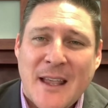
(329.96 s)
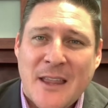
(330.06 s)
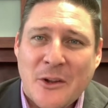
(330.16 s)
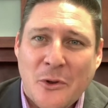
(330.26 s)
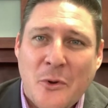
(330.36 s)

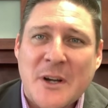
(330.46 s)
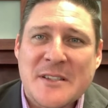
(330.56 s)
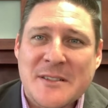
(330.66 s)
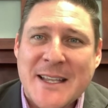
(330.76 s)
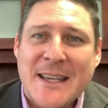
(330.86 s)
and the Lord
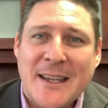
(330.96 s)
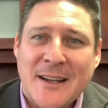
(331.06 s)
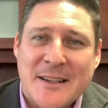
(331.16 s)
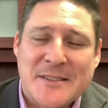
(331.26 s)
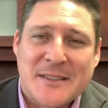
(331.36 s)
is leading
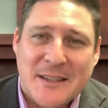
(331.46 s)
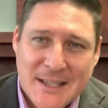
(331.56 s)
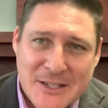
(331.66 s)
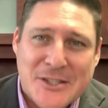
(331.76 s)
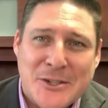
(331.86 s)
us,
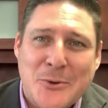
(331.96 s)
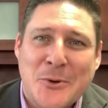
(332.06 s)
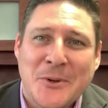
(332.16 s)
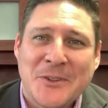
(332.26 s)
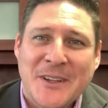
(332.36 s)
His
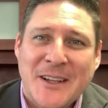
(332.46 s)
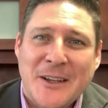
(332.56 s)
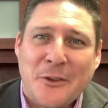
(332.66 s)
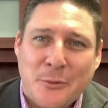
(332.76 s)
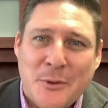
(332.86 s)
school,
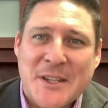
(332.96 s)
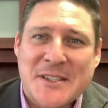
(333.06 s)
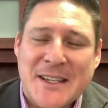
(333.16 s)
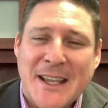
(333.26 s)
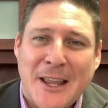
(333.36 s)
through
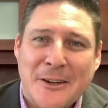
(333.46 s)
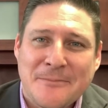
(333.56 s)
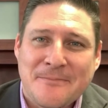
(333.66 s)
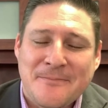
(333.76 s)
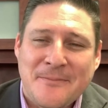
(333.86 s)
this together.
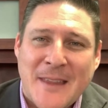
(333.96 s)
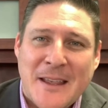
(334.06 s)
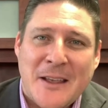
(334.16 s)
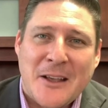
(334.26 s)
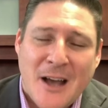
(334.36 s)

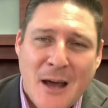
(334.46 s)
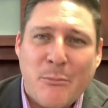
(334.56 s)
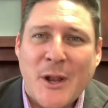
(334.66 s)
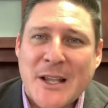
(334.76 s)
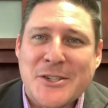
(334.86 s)

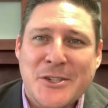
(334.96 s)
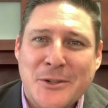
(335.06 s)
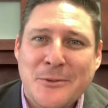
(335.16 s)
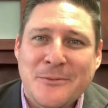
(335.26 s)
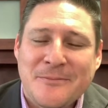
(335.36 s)
God bless
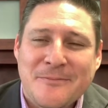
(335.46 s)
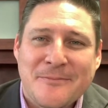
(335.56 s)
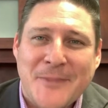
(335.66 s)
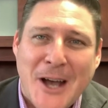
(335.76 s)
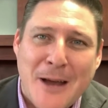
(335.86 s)
you.
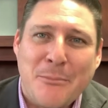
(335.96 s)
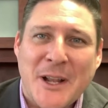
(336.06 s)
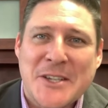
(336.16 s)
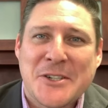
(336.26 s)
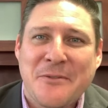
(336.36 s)
God
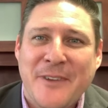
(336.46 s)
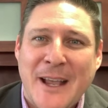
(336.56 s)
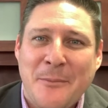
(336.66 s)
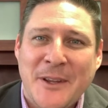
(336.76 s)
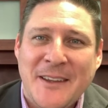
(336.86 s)
bless your
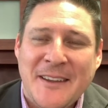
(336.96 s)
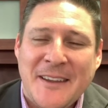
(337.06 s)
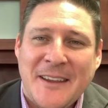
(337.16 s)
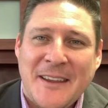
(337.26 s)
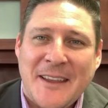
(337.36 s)
family.
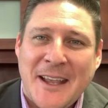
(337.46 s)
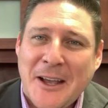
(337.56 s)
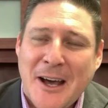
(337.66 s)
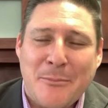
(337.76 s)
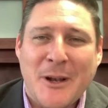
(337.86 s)

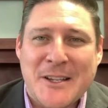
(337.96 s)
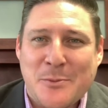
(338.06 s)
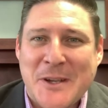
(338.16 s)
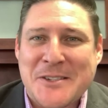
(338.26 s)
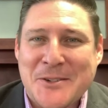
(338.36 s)
And God
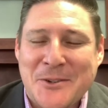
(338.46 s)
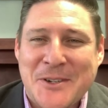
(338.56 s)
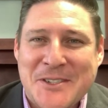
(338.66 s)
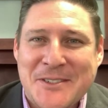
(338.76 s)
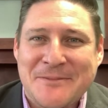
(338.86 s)
bless Western
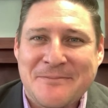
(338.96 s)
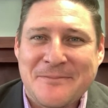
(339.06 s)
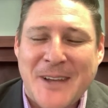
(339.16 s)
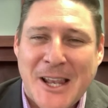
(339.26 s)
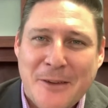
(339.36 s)
Christian.
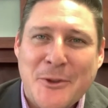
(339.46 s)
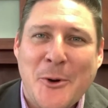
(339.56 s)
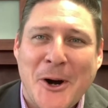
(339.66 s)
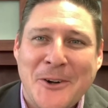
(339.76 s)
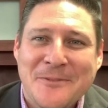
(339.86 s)
I love
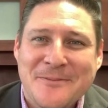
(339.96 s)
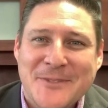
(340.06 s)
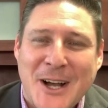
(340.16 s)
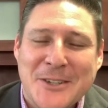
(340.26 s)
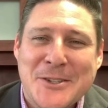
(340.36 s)
you all.
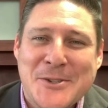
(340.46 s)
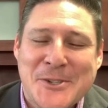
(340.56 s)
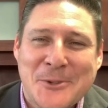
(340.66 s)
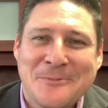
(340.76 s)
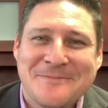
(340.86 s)
Talk to you
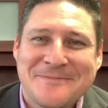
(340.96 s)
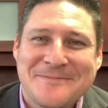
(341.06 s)
soon.